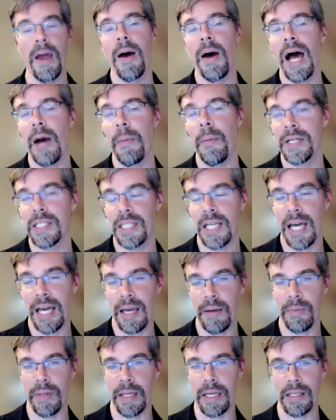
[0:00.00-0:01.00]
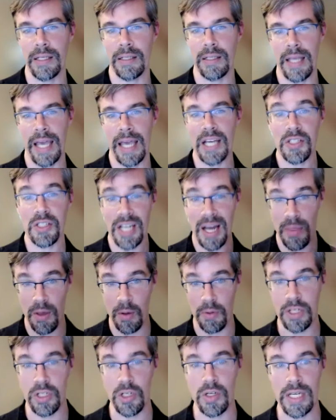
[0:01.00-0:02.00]
How much time, like extra time though,
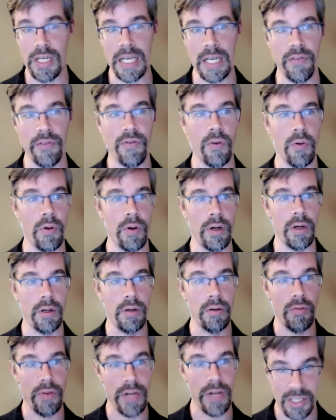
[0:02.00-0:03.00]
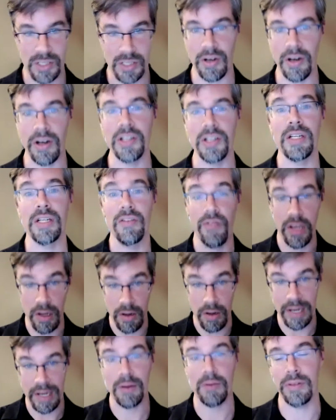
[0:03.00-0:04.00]
did you need for research and
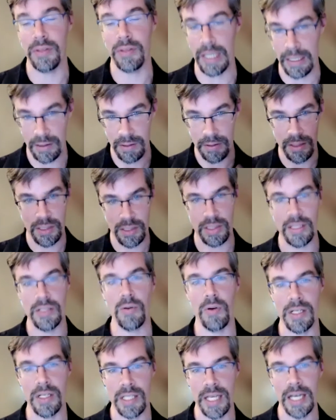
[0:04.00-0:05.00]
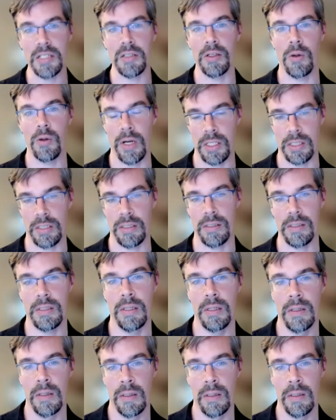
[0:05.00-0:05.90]
figuring out like these organizational questions?